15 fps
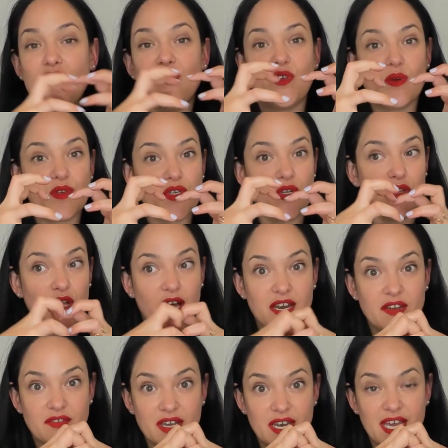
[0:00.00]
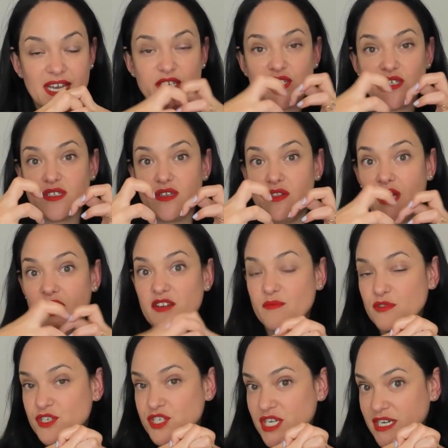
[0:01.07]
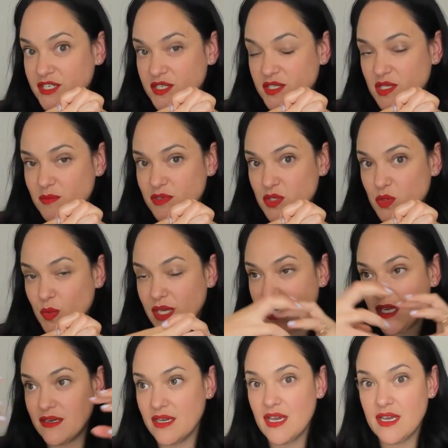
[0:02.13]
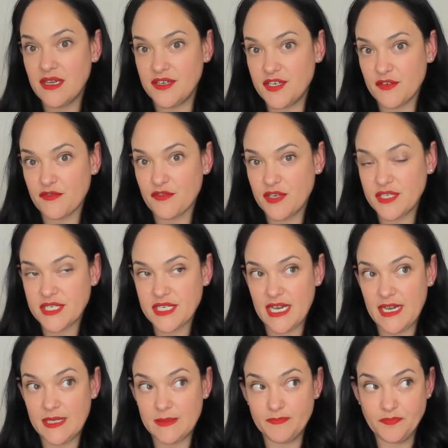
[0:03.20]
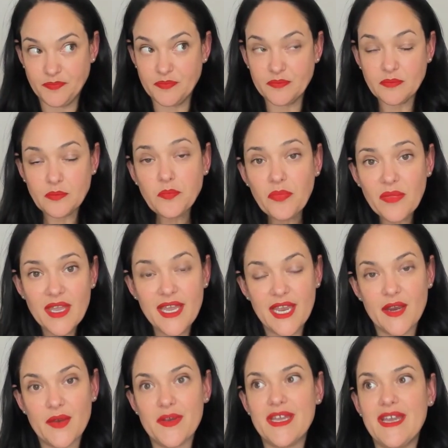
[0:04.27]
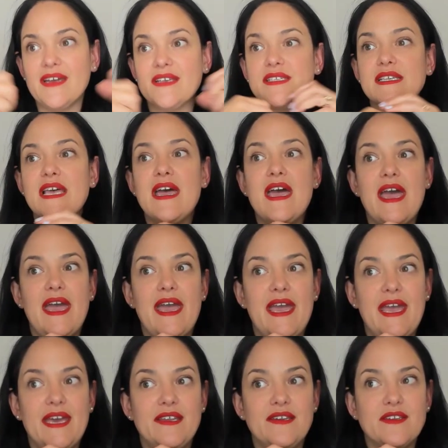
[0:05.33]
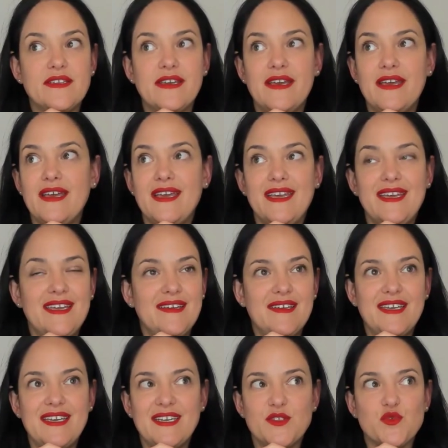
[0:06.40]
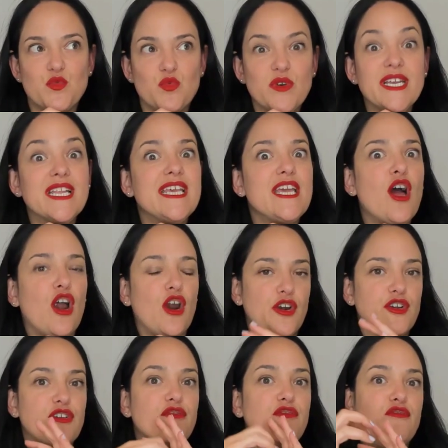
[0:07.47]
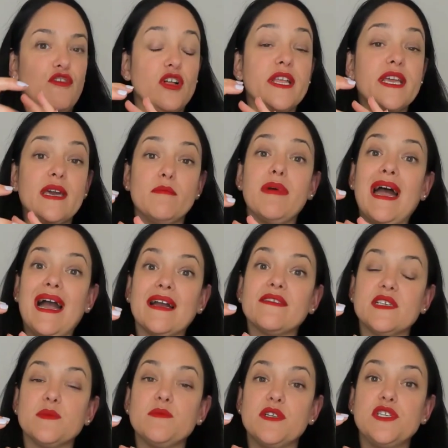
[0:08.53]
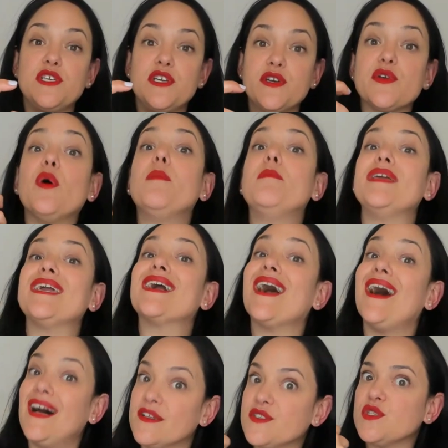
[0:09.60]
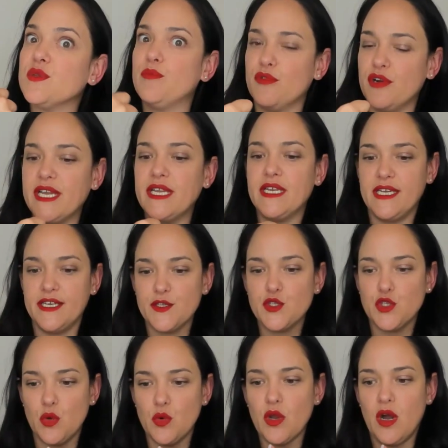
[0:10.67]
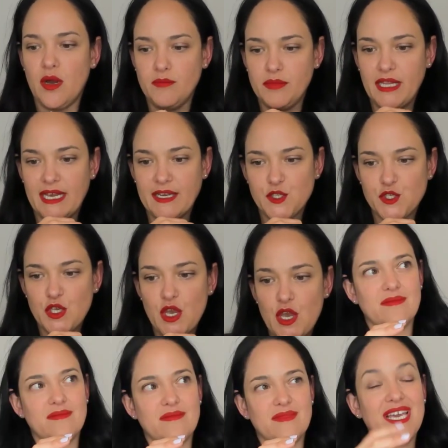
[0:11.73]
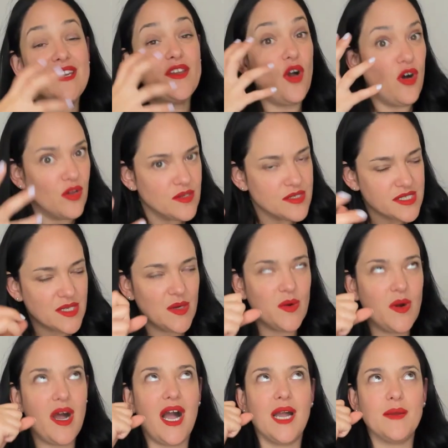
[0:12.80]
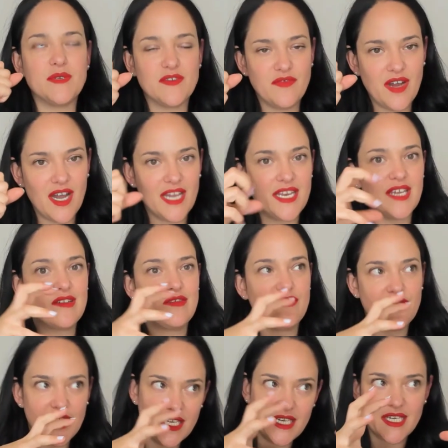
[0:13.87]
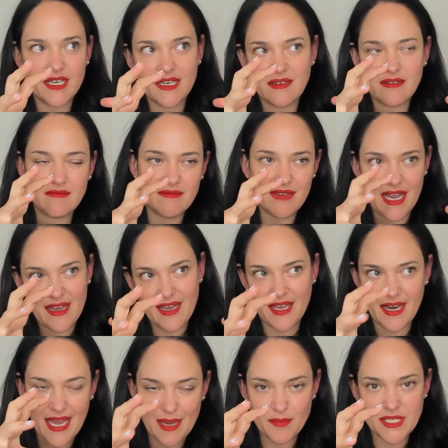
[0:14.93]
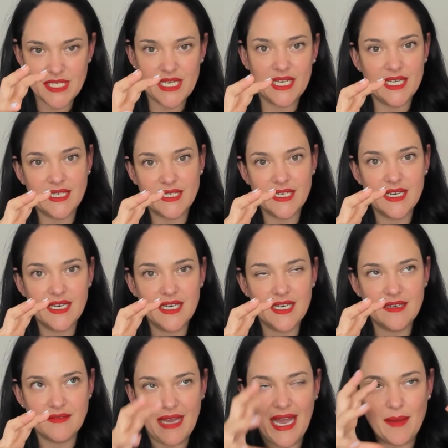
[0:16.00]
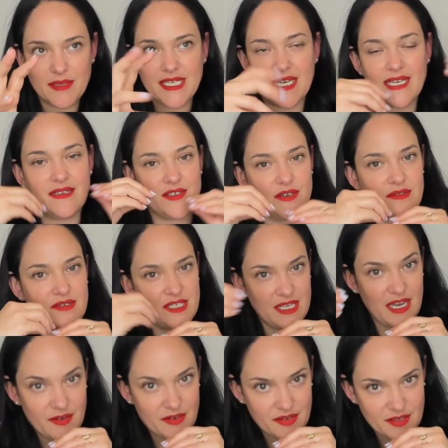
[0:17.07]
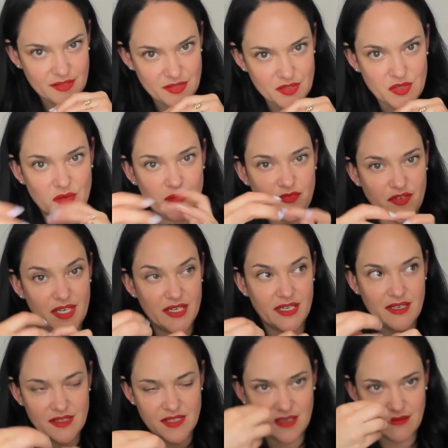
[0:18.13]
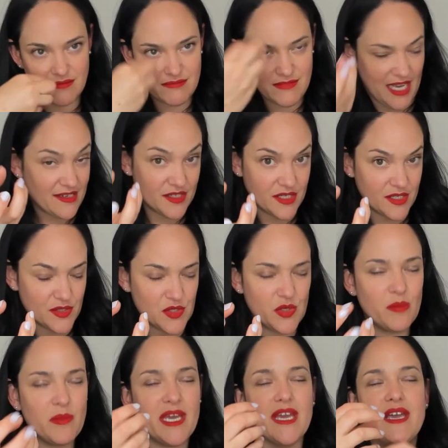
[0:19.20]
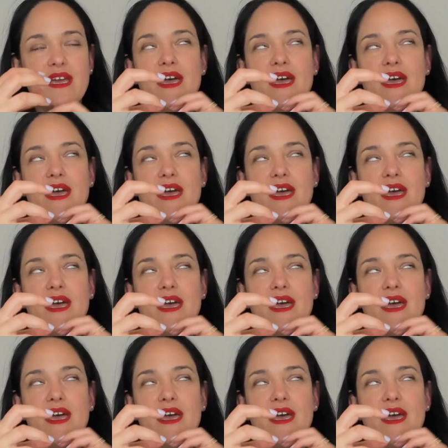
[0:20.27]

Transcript: There is a lot of connections, a lot of projections between different areas, and it's really hard to fully unpack this material because the brain is so complex. And also, I'm dividing feeding and appetite. Appetite is our desire to consume. Feeding is like actually consuming.